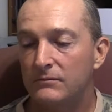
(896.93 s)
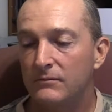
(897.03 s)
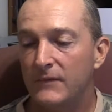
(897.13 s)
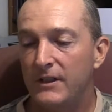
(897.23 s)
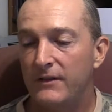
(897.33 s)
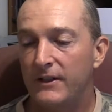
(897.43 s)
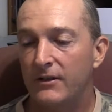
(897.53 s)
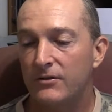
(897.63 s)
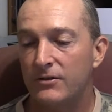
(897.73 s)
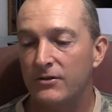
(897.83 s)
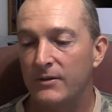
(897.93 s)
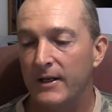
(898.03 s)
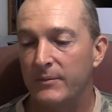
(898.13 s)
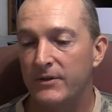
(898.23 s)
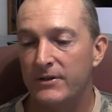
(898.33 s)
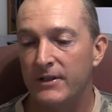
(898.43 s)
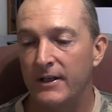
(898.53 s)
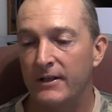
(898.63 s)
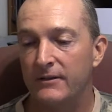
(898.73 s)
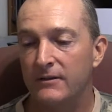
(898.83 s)
anything else that you happen to
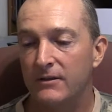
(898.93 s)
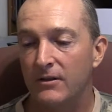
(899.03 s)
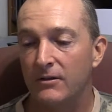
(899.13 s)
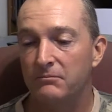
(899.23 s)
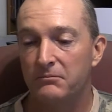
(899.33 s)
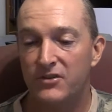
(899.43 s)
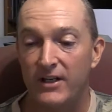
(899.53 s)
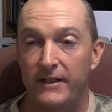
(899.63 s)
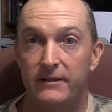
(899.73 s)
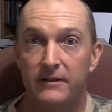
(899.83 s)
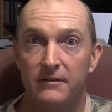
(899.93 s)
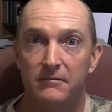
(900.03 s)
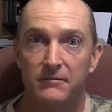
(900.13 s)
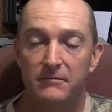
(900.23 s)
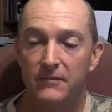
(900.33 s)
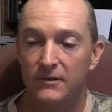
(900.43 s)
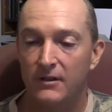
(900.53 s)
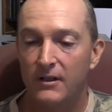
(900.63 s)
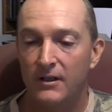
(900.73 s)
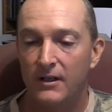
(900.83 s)
sight.
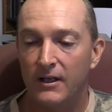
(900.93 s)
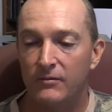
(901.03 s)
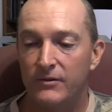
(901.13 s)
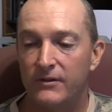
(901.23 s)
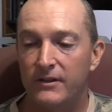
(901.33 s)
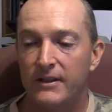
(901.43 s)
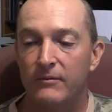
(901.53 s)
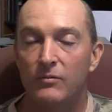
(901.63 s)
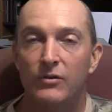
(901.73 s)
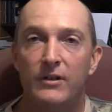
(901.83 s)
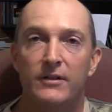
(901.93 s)
I wouldn't think they would want to